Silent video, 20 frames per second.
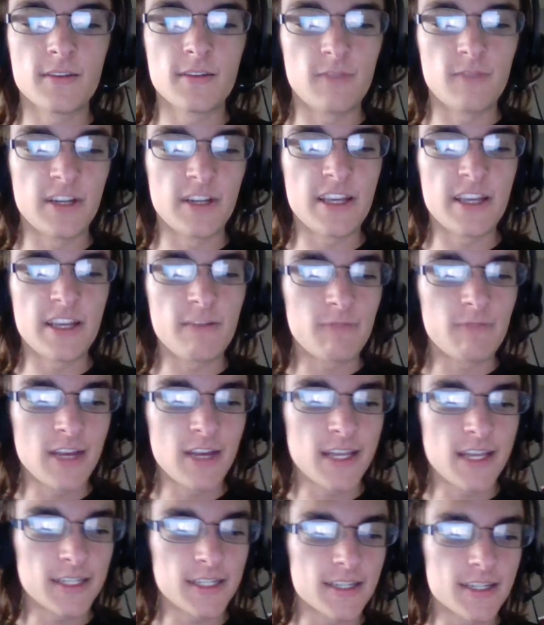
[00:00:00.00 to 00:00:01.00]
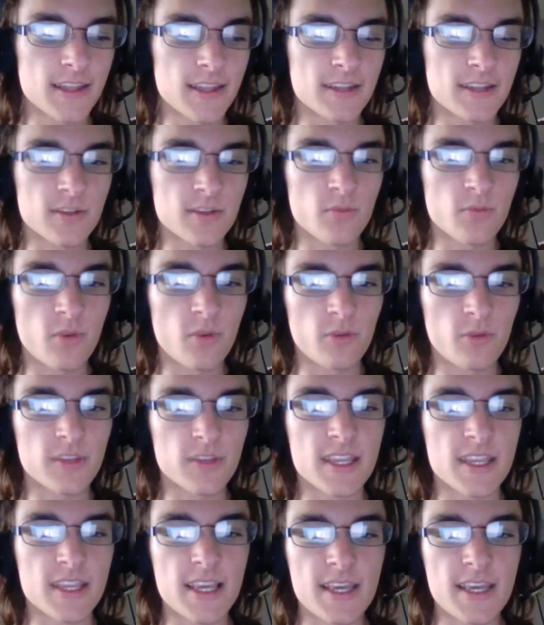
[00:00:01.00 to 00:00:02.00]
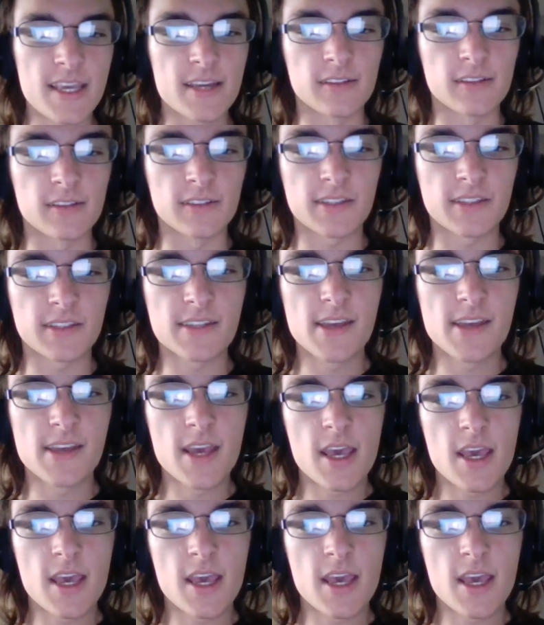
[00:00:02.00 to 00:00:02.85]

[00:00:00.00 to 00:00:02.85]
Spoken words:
When he went to the Super Bowl with the Eagles,